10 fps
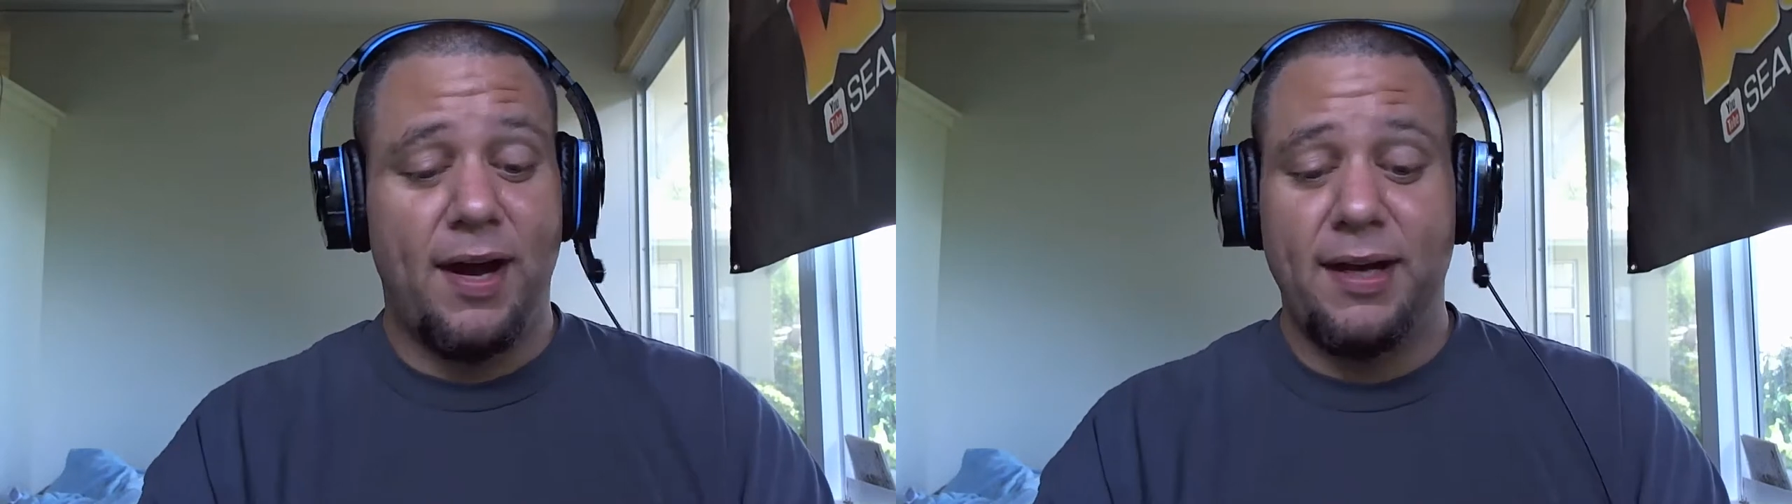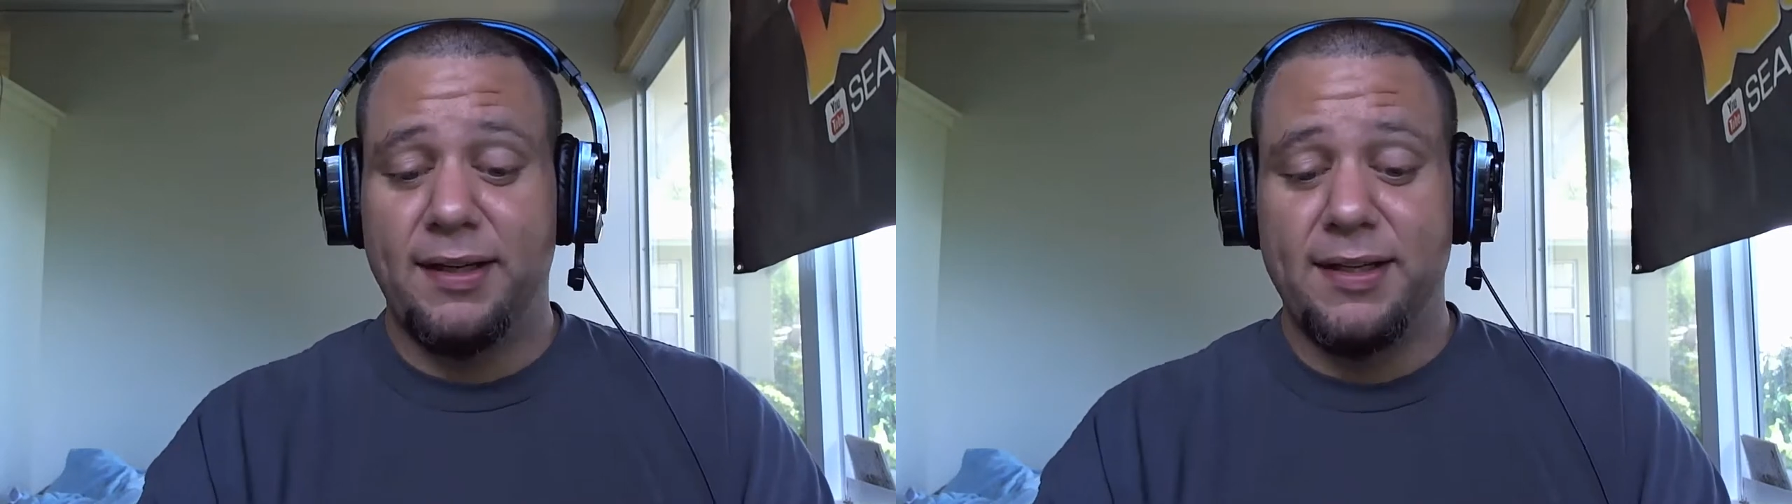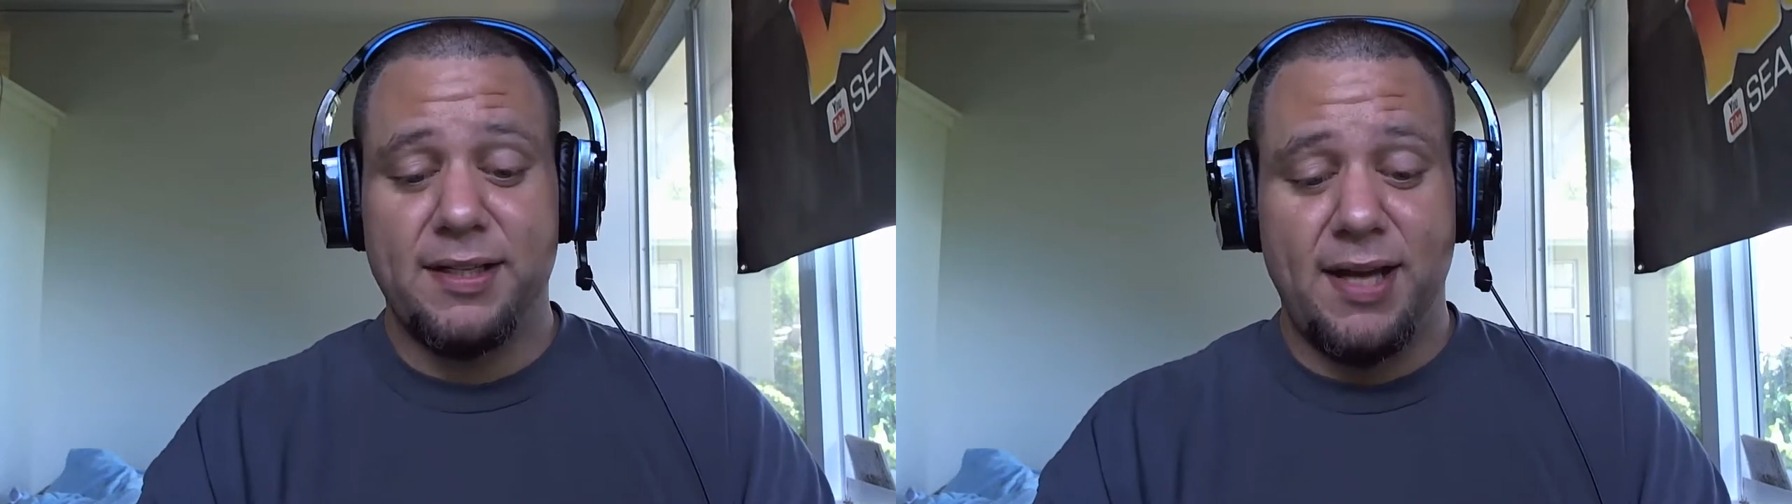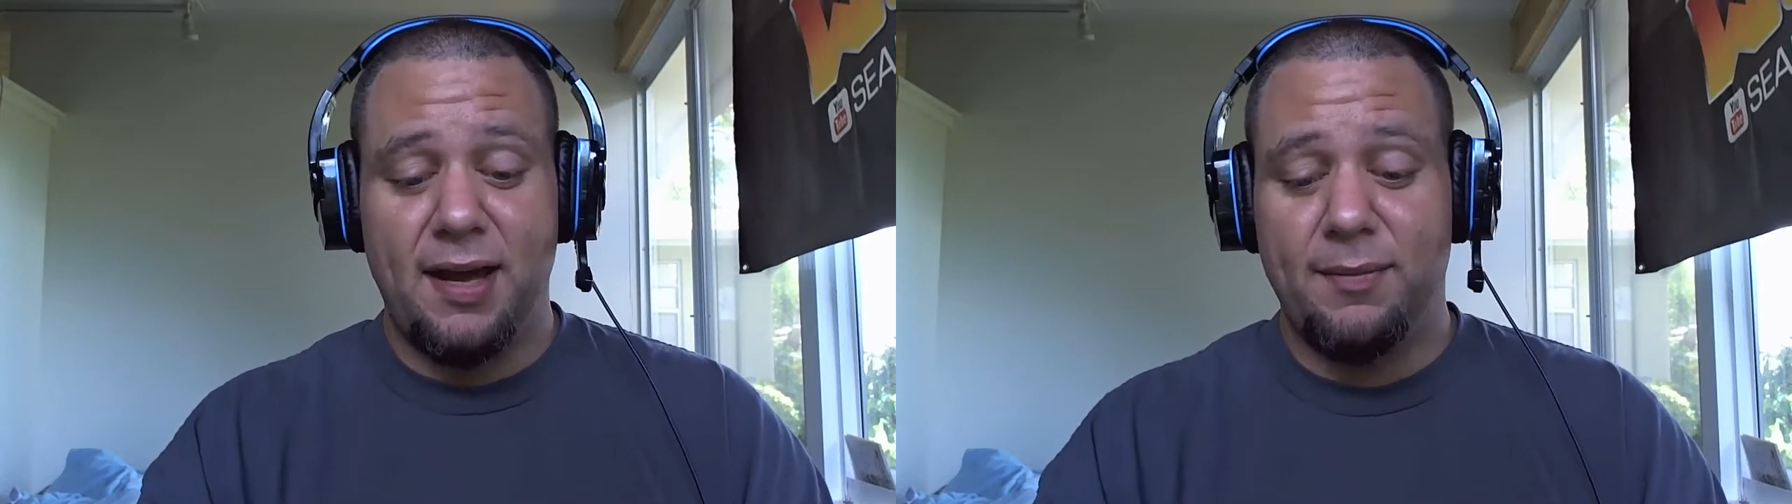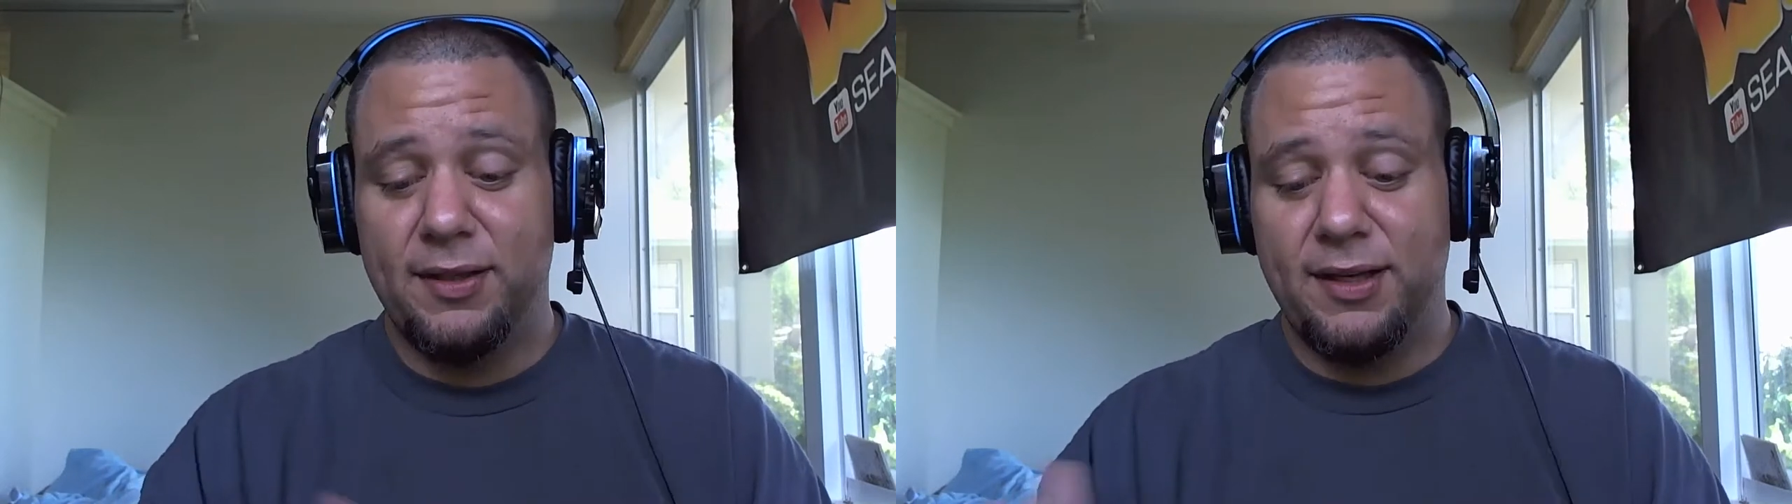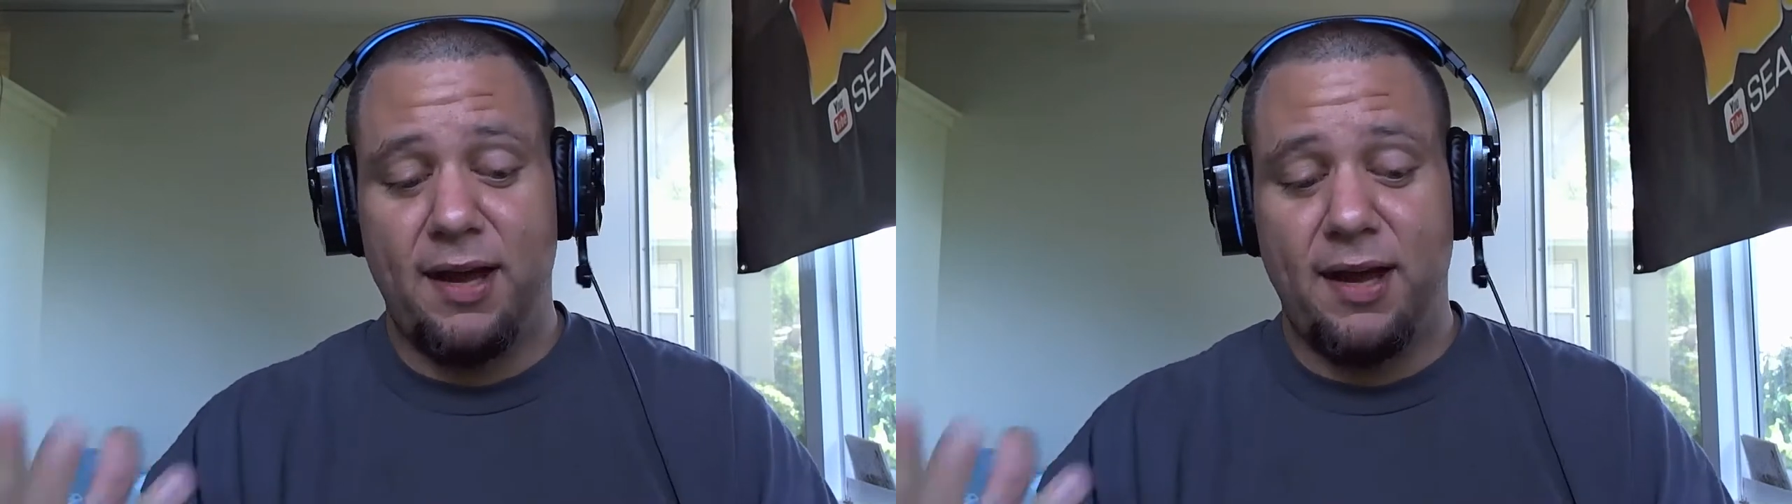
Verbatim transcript: Finally, Sam and